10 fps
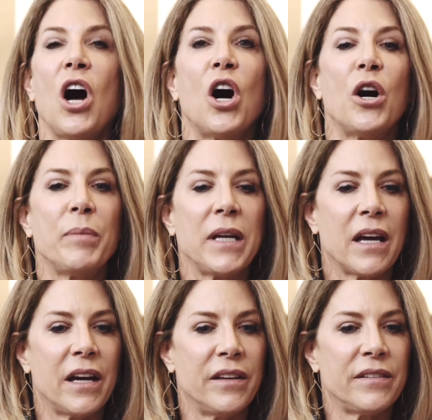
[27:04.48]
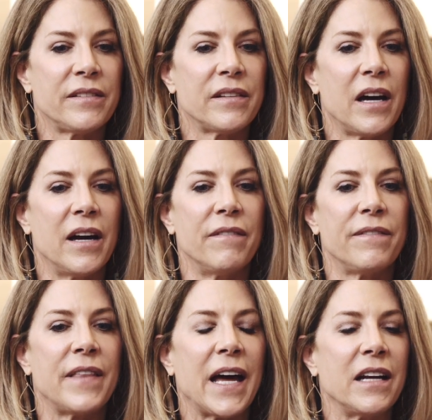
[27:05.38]
All because of
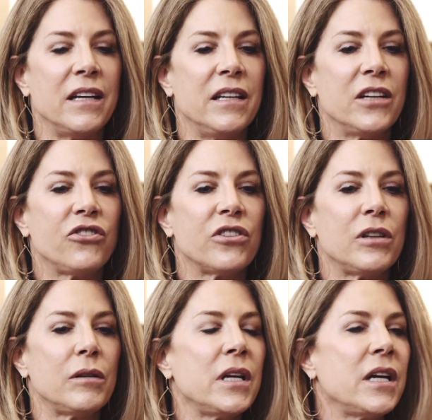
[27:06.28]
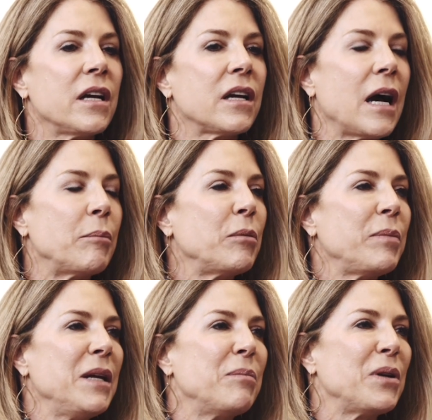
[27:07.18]
that initial couple
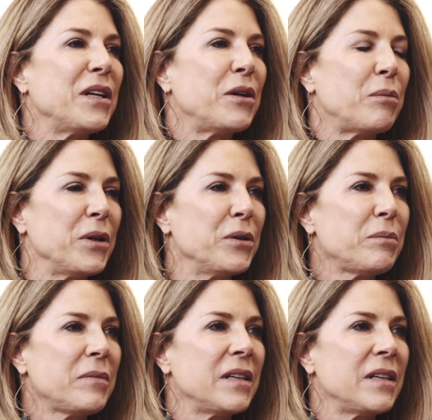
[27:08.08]
people in a room.